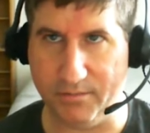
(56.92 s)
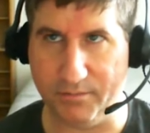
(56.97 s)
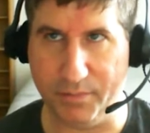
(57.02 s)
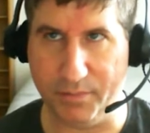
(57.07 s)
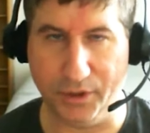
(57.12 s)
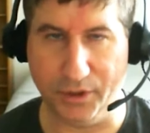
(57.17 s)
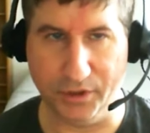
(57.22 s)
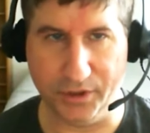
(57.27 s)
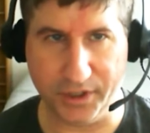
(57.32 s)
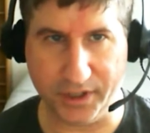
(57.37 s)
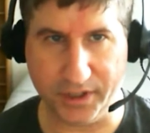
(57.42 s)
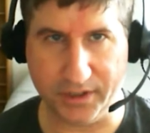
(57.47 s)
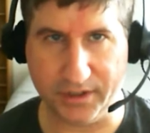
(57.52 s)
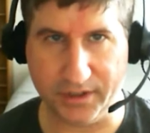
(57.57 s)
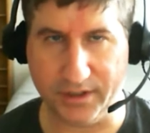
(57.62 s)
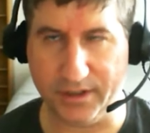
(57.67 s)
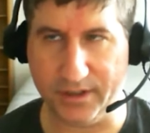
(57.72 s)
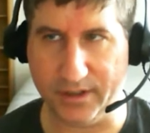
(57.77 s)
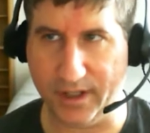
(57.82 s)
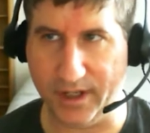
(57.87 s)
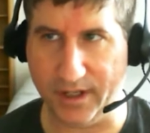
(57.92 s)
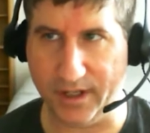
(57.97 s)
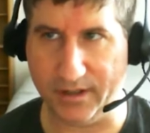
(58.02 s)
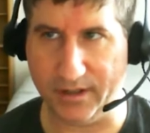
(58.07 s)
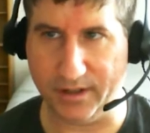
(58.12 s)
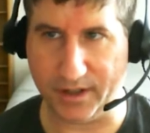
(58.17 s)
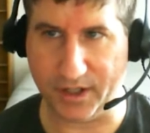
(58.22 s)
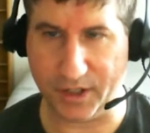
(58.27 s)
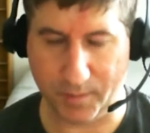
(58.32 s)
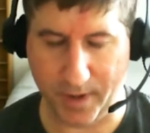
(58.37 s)
building and
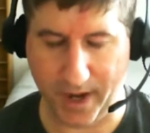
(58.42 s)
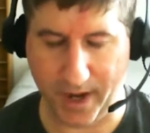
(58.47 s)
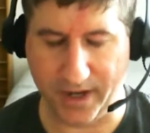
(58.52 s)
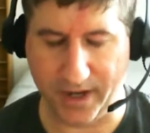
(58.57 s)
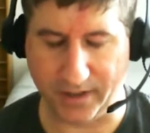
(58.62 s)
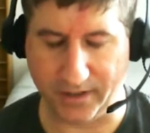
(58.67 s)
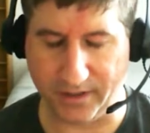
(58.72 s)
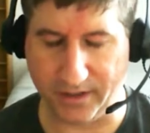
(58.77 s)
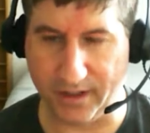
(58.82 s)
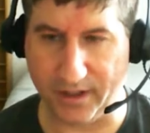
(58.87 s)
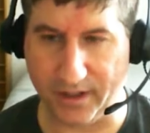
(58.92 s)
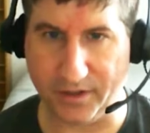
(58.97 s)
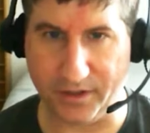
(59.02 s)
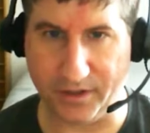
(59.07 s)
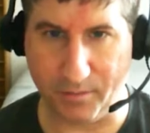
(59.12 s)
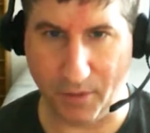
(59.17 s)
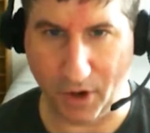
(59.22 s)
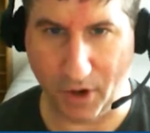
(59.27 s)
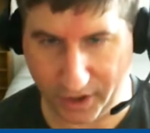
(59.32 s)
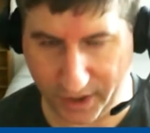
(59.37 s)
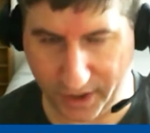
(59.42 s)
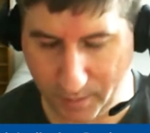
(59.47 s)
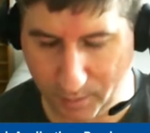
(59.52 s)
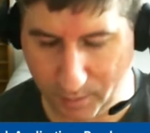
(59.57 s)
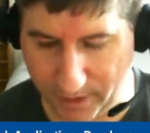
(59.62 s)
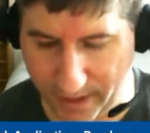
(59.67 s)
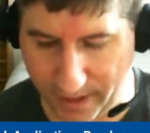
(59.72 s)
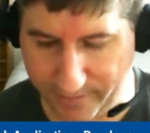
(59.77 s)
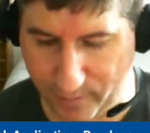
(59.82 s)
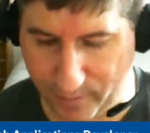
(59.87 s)
expanding the marketing
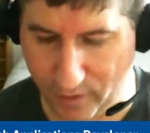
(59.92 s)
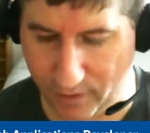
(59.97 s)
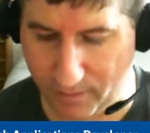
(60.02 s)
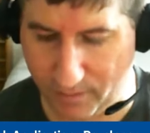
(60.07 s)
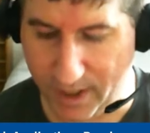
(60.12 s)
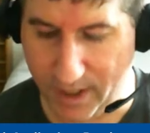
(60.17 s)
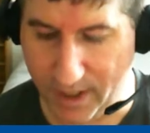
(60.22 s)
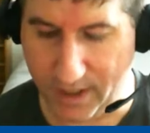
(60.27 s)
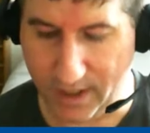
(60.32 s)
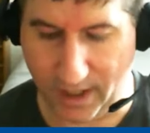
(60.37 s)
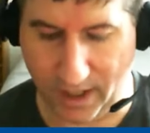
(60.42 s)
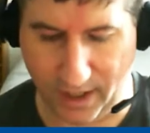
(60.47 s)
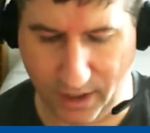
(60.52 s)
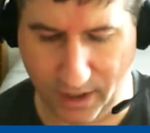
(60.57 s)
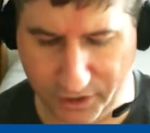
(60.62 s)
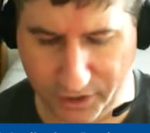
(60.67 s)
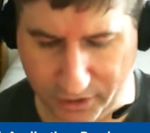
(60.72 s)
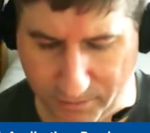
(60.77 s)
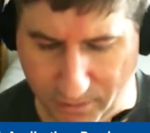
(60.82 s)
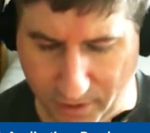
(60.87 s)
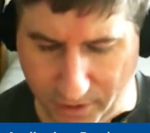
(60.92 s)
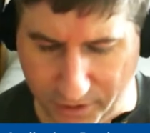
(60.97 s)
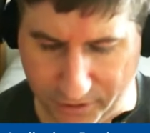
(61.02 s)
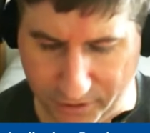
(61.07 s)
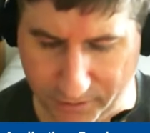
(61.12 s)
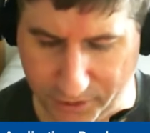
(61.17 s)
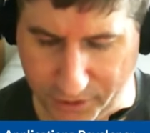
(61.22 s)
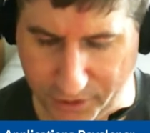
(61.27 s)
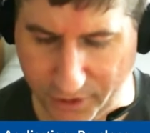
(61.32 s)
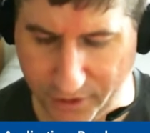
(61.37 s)
platform. I'm
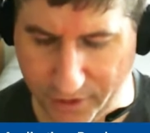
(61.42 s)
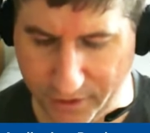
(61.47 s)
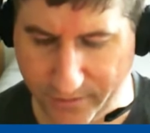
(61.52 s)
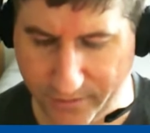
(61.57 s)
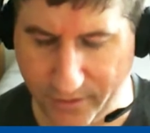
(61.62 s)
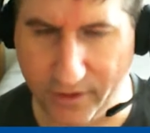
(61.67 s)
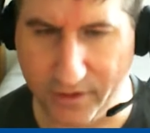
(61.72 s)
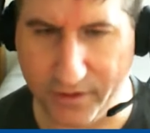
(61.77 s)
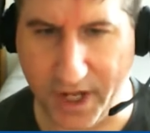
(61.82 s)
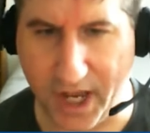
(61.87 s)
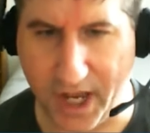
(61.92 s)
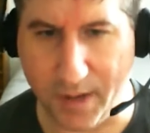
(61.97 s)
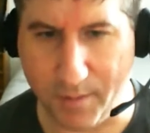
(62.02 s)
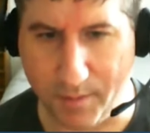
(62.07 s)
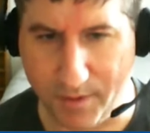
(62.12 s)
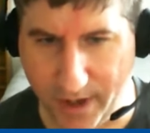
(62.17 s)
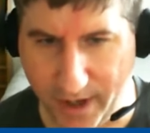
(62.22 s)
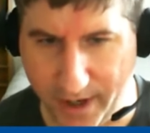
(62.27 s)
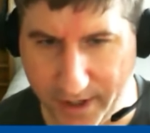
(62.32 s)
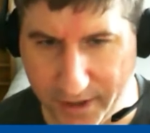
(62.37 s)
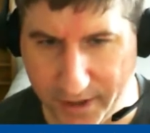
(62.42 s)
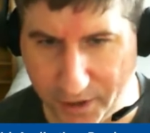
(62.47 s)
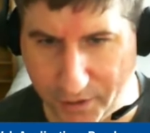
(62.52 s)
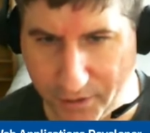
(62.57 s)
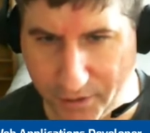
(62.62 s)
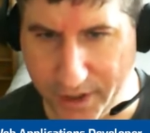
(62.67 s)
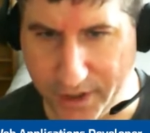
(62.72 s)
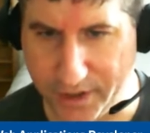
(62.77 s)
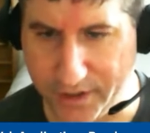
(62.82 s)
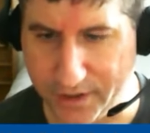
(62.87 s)
also in charge of all the API
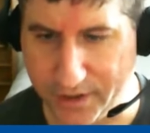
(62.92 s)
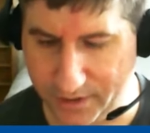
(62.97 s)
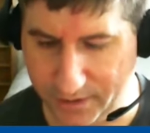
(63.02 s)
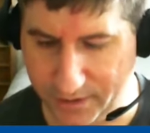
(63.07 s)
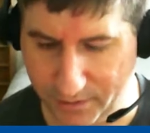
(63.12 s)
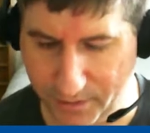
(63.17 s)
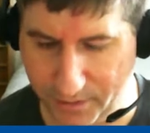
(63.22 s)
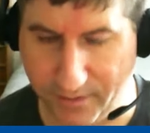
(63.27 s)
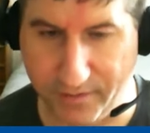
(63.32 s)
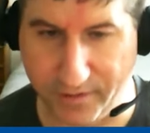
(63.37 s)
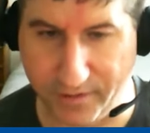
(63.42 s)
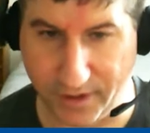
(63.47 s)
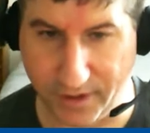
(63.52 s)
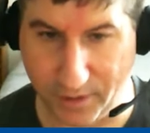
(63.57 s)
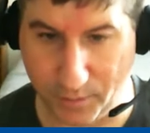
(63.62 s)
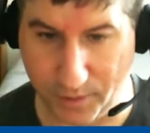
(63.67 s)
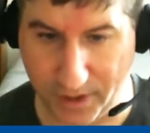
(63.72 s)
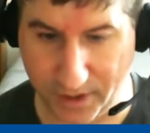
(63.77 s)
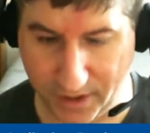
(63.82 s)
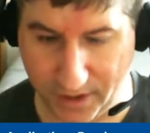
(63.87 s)
integrations to everything that we